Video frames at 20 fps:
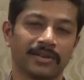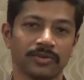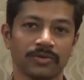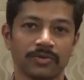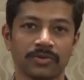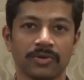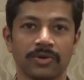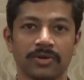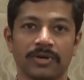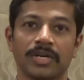You
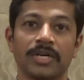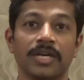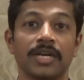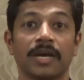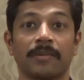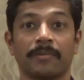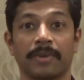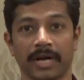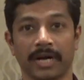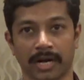go.
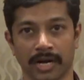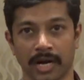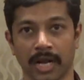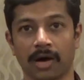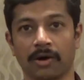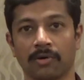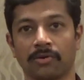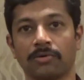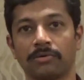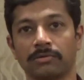But
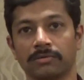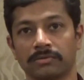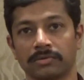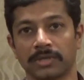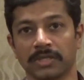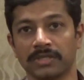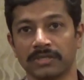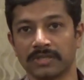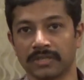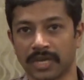now
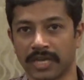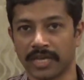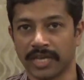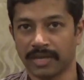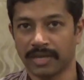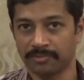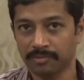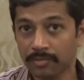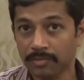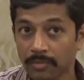since I
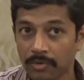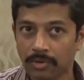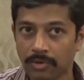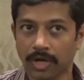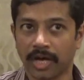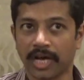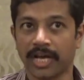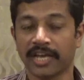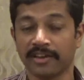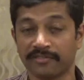
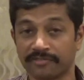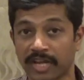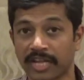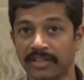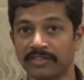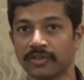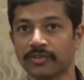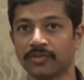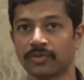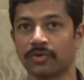have
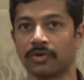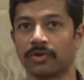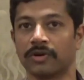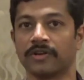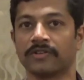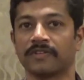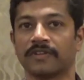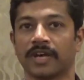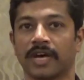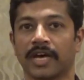done this
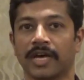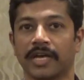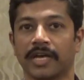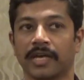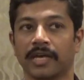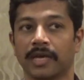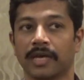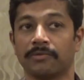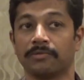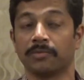course,
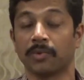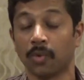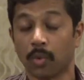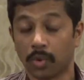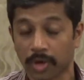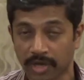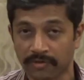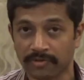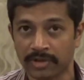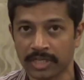I have
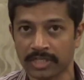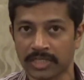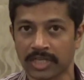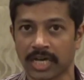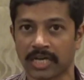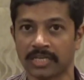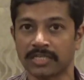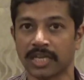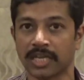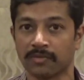given a
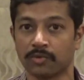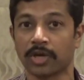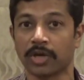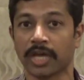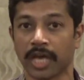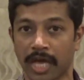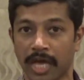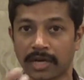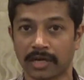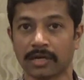chance. I would
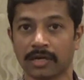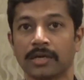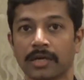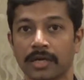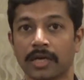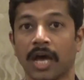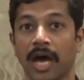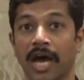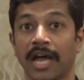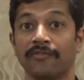
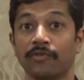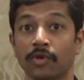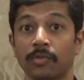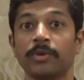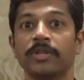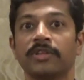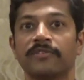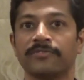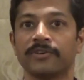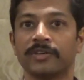
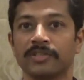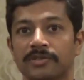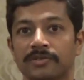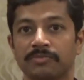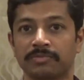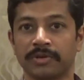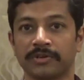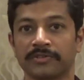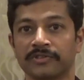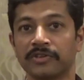be the
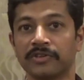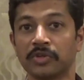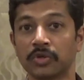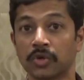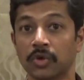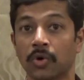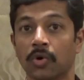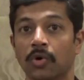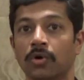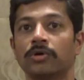first person to
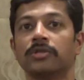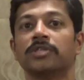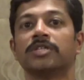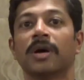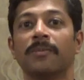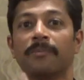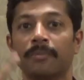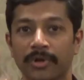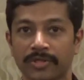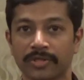go jump